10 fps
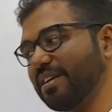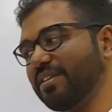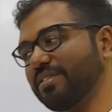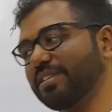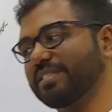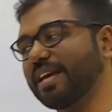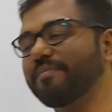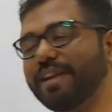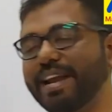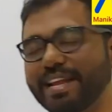on the
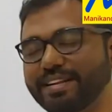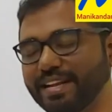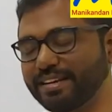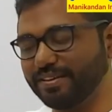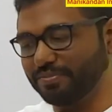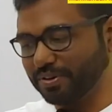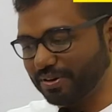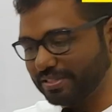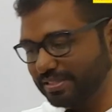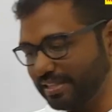same date, and if you're
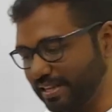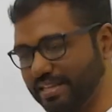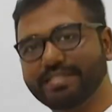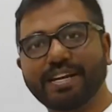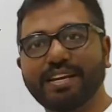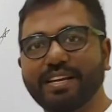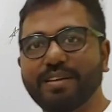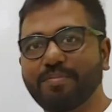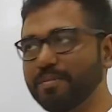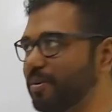going to see the night sky at
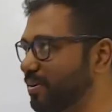9 p.m.,